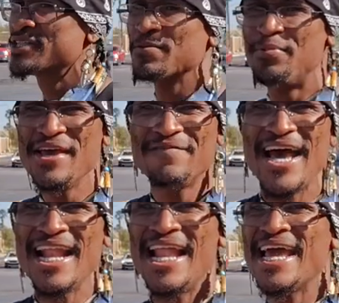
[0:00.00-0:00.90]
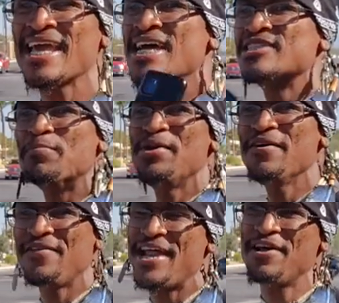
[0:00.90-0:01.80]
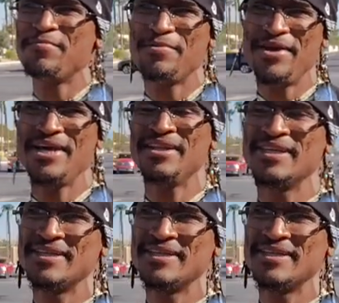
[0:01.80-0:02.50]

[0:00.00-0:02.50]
to be of that elect, to be of that number, man.